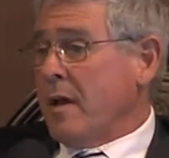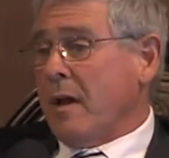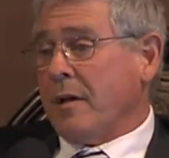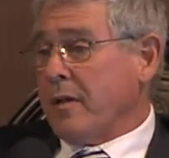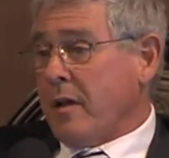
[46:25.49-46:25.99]

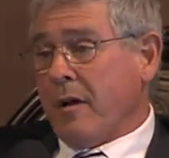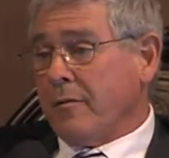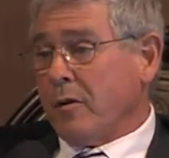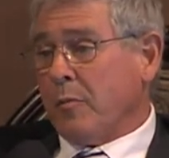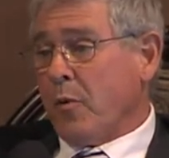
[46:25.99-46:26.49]
The
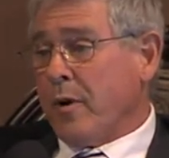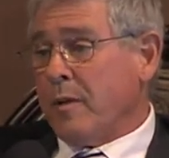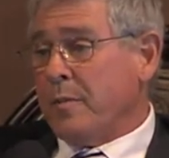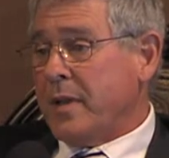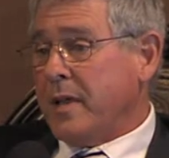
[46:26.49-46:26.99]
governor
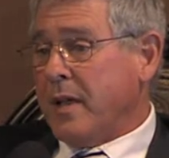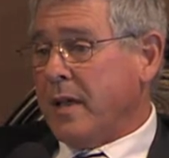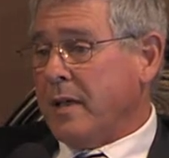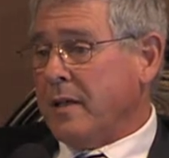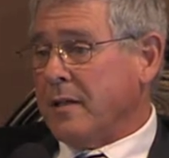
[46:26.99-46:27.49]
appointed me
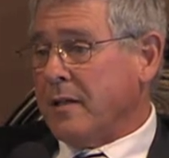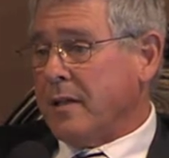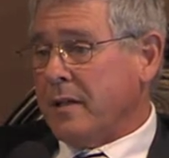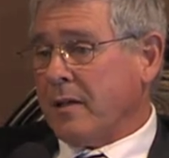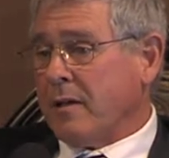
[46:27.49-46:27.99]

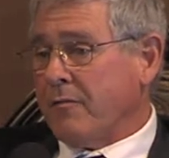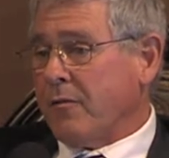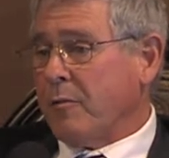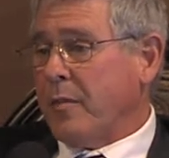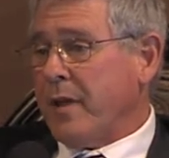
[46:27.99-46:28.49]
and
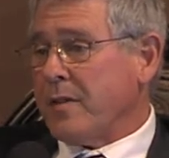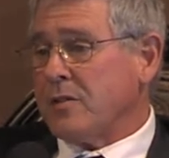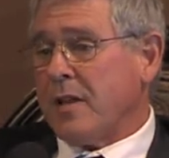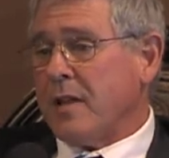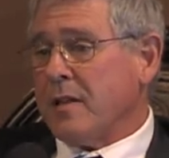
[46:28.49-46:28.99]
confirmed by the
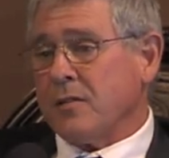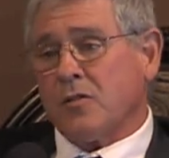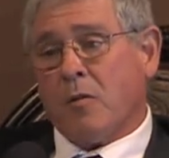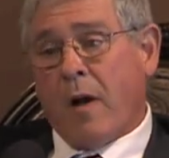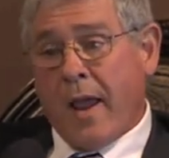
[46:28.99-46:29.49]
Senate. And
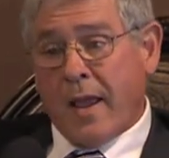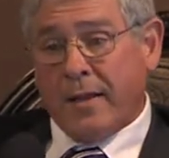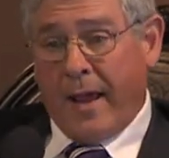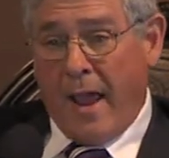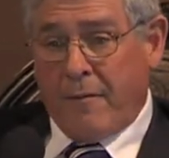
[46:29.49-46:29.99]
so I had
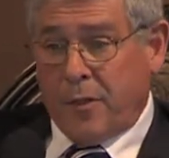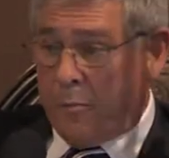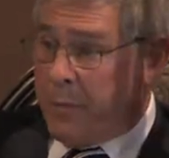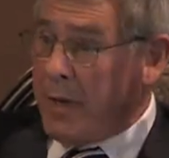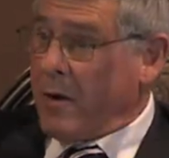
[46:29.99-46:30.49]
to have the
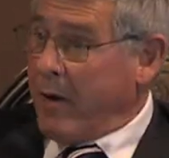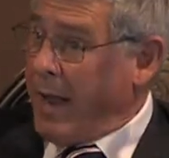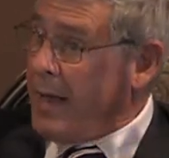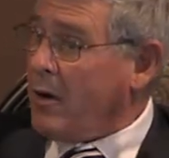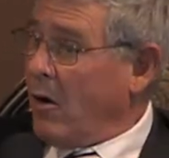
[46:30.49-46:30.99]
bigger
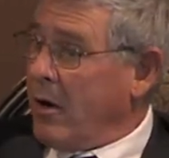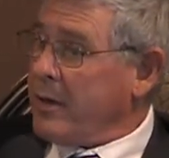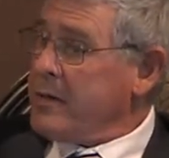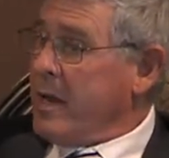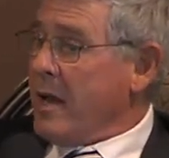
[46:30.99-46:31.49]
hat on.